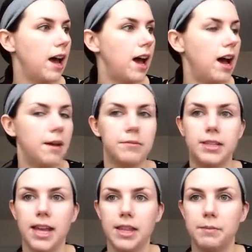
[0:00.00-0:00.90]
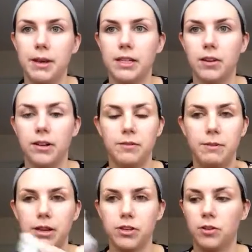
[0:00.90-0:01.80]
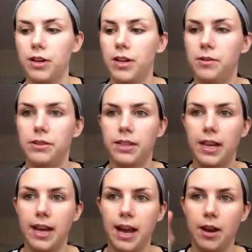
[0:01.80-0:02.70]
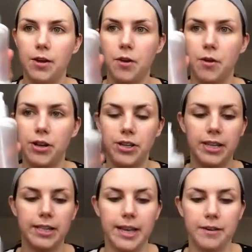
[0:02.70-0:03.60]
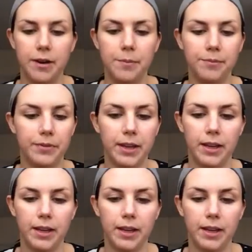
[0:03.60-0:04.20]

To get the best kind of mixture I use the Aloe Nourishing Serum,